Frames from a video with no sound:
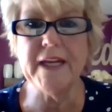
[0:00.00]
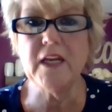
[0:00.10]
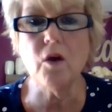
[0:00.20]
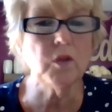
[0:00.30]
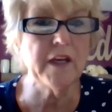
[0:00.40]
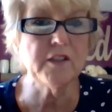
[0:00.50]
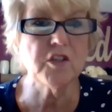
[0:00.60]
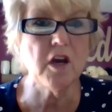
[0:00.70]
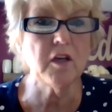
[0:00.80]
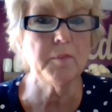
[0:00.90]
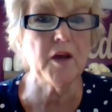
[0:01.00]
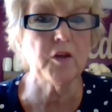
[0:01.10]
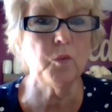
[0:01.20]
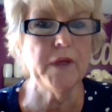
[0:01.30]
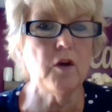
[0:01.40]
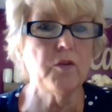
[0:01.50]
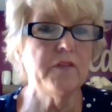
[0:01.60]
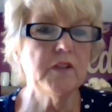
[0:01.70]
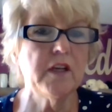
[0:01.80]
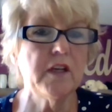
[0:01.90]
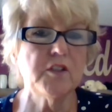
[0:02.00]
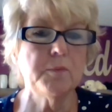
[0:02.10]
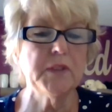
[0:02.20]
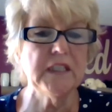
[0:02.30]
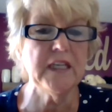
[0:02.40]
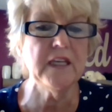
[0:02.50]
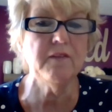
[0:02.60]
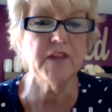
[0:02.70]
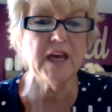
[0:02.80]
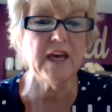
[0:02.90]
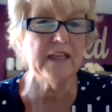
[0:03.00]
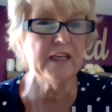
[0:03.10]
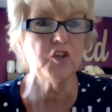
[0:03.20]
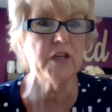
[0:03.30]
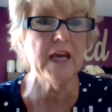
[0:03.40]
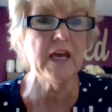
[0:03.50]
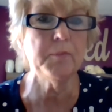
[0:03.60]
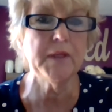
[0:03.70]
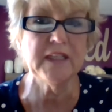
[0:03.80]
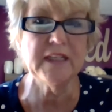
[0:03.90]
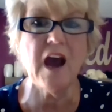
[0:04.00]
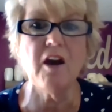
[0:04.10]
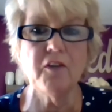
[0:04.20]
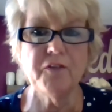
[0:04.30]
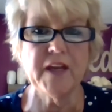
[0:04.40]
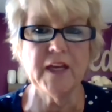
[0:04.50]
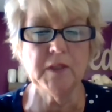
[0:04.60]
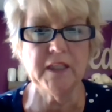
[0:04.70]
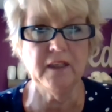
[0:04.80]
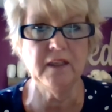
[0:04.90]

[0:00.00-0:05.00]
don't like to talk about it. We don't even like to believe that it could happen in our family.